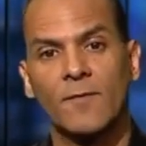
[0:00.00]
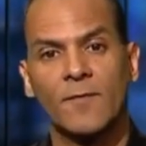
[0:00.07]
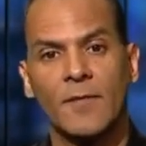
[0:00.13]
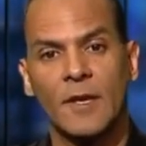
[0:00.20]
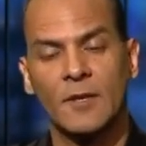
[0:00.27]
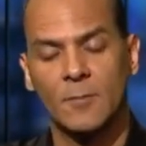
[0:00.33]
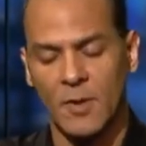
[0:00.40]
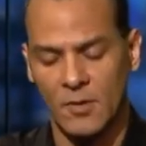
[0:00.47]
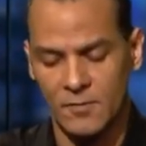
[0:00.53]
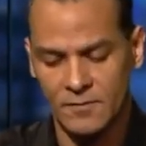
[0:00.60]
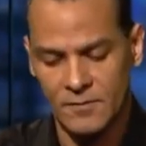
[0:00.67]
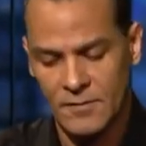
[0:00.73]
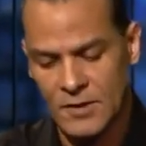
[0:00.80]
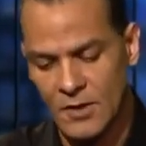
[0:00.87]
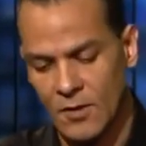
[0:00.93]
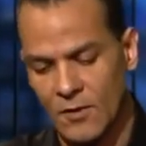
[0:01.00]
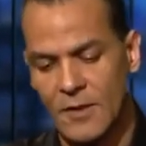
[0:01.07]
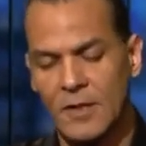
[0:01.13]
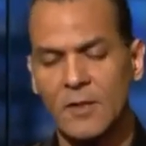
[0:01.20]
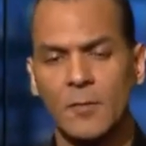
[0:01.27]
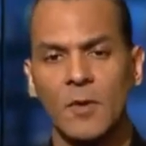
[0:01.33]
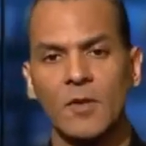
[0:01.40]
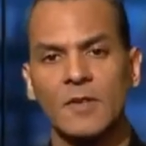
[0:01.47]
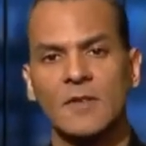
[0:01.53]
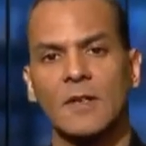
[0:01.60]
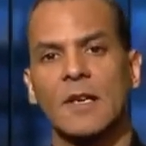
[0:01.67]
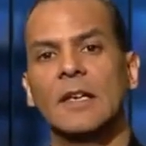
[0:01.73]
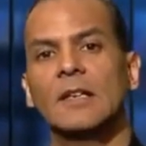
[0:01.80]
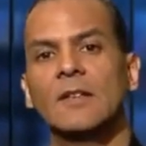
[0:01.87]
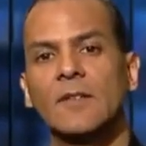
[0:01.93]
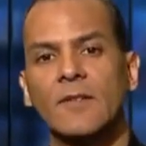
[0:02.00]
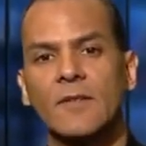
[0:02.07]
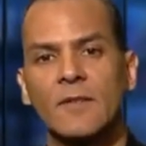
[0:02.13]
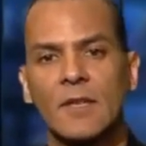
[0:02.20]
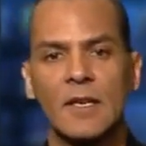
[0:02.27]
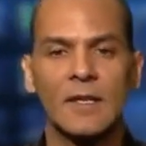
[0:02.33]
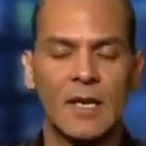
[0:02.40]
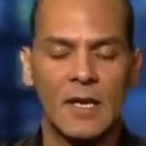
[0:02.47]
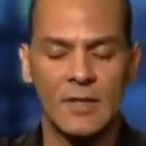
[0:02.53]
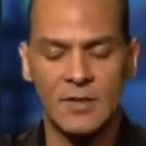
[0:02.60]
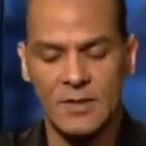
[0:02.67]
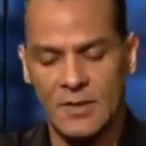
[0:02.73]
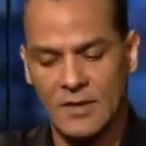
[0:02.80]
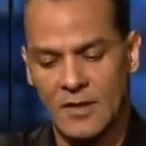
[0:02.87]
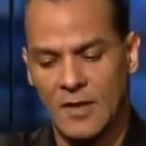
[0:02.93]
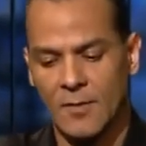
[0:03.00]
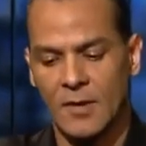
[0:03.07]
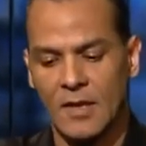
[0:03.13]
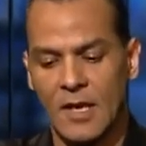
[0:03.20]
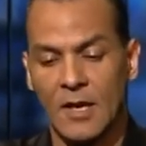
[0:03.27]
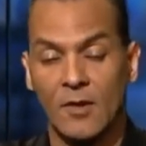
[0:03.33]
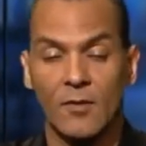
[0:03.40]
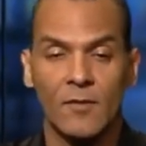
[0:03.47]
and producing and post-production. So,